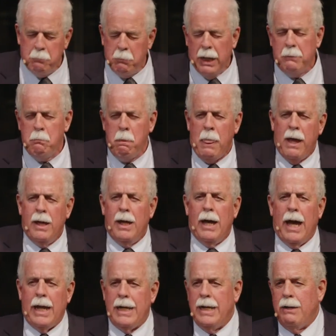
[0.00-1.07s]
But
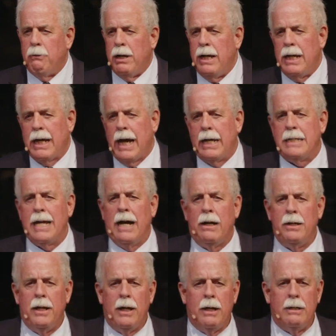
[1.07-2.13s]
at any rate, he got down
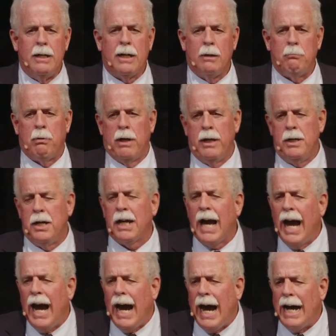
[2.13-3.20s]
there and he complained to
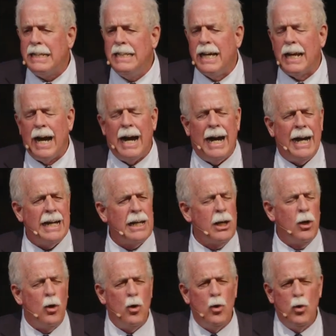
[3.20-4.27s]
God that I
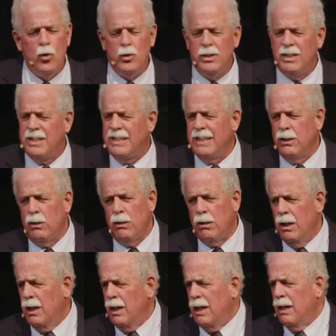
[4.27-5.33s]
alone still
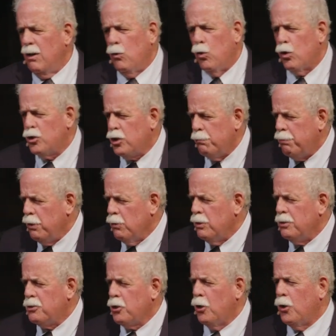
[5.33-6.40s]
worship you and
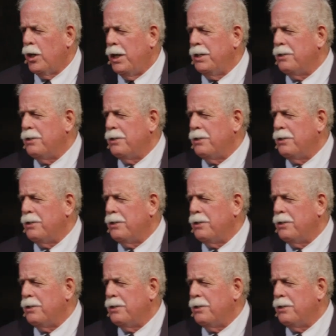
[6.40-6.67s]
so on.